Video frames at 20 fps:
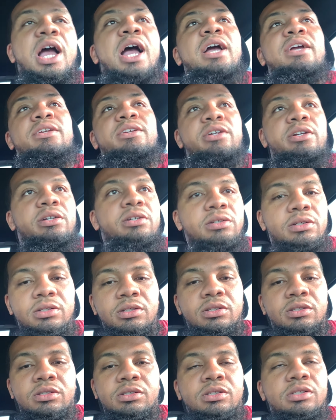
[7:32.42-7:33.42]
I care.
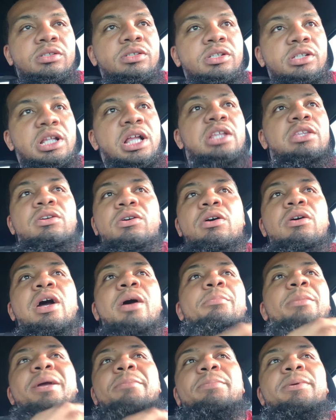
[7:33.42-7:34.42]
I know
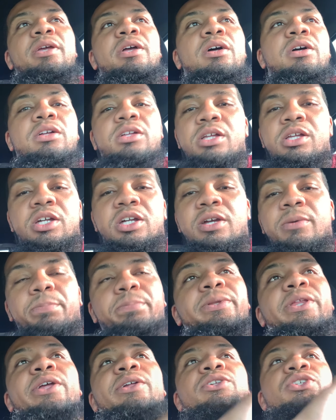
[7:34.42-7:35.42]
I might be a
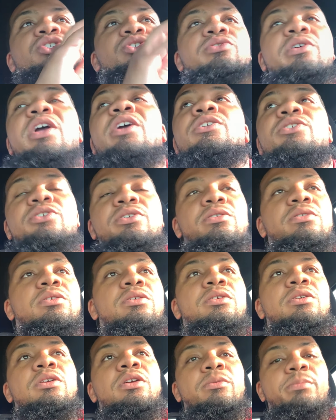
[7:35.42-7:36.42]
complete stranger,
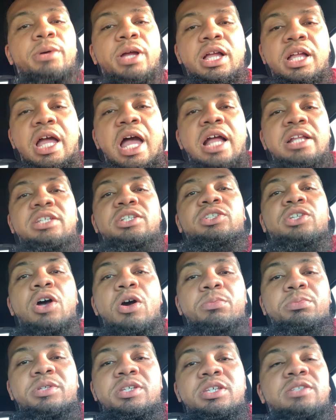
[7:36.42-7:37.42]
but I just
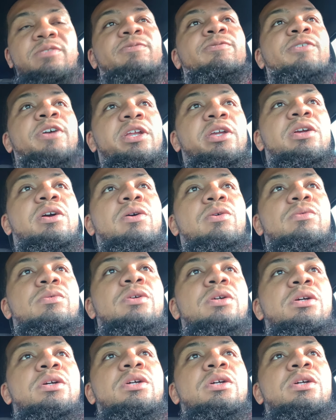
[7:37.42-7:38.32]
hope this video